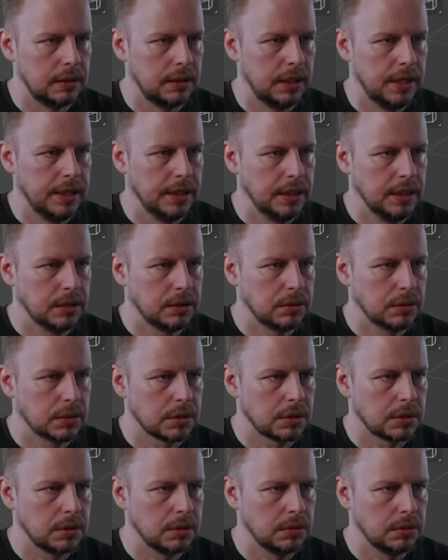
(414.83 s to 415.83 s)
and E to
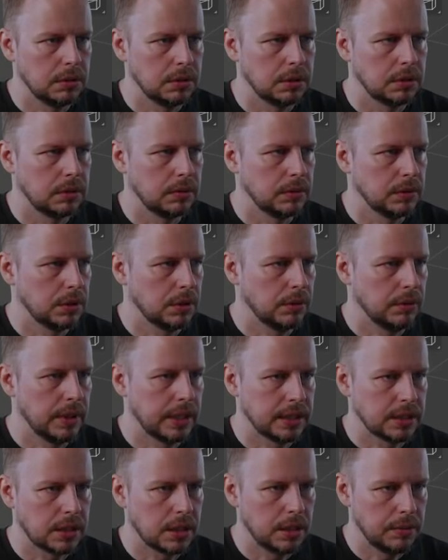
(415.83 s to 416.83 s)
extrude. So
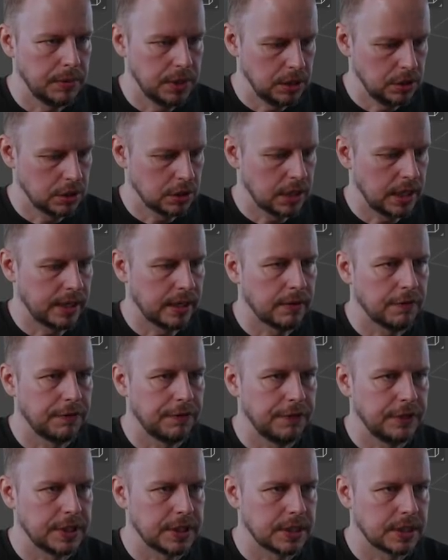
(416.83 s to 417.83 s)
that's going to be just like a
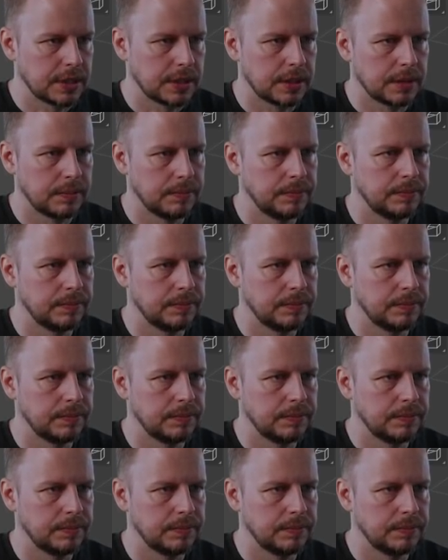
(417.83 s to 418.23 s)
fist.